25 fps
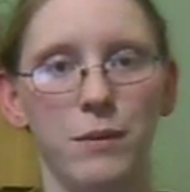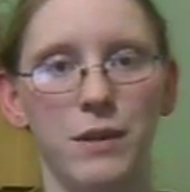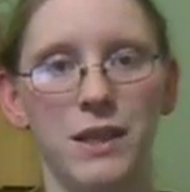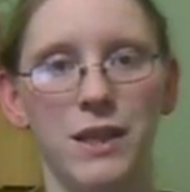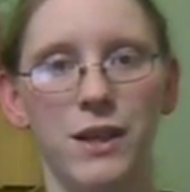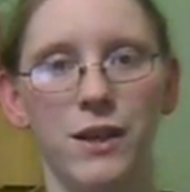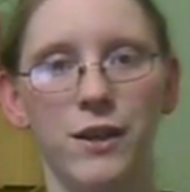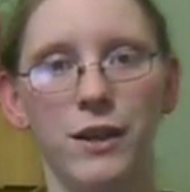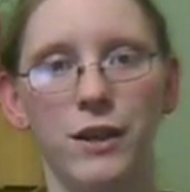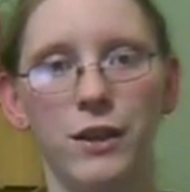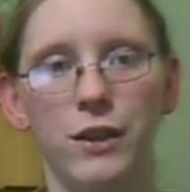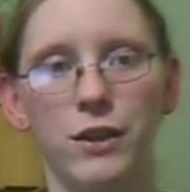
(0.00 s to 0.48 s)
of the
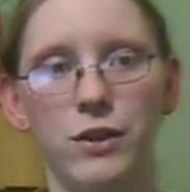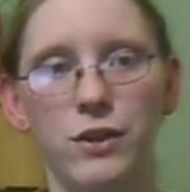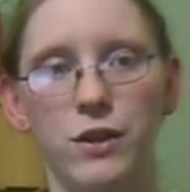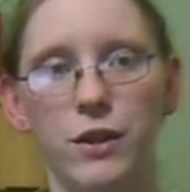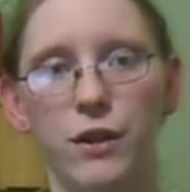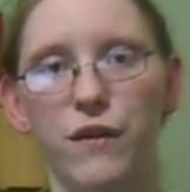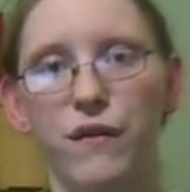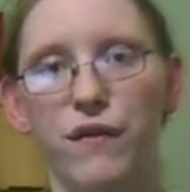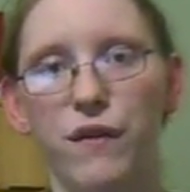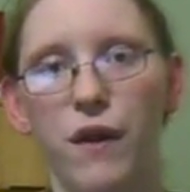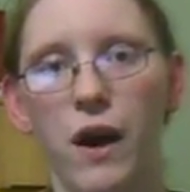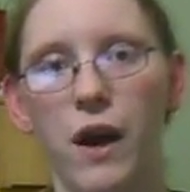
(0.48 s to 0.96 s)
material
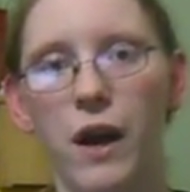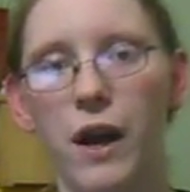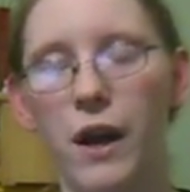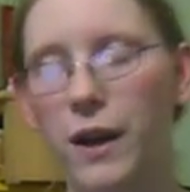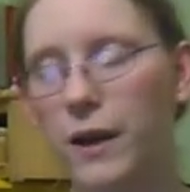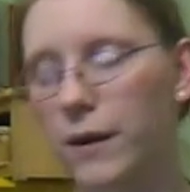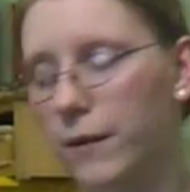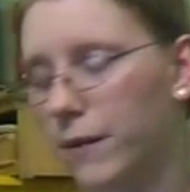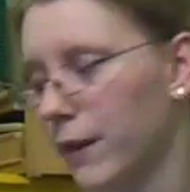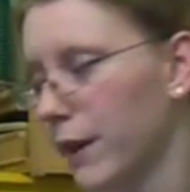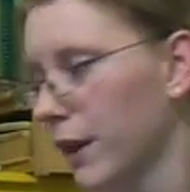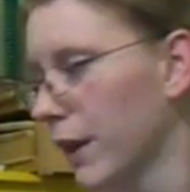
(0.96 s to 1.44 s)
so
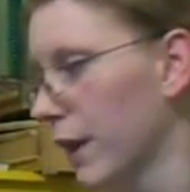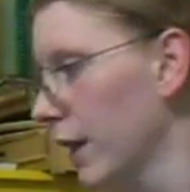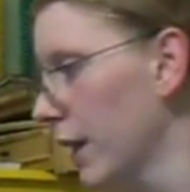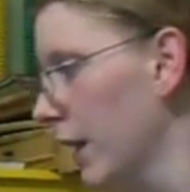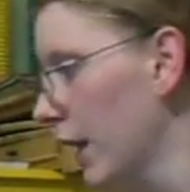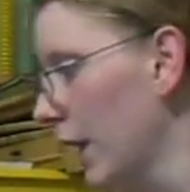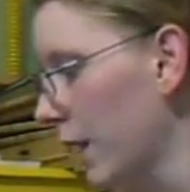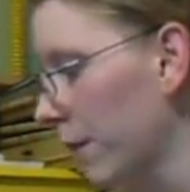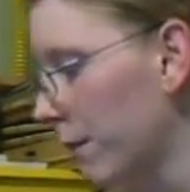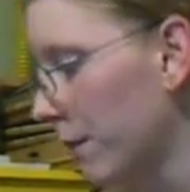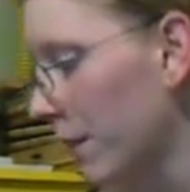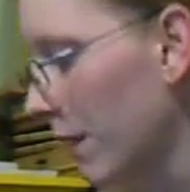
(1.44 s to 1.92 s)
far.
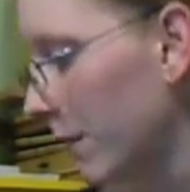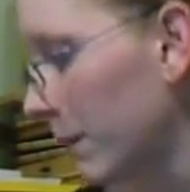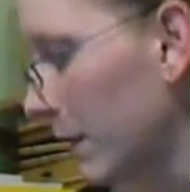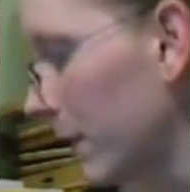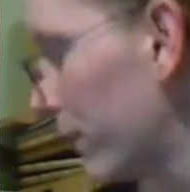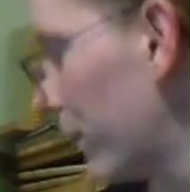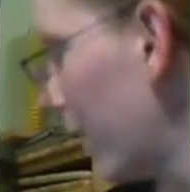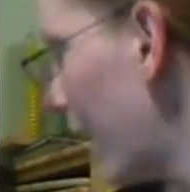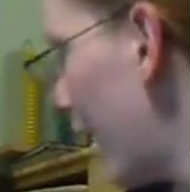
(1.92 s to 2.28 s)
It may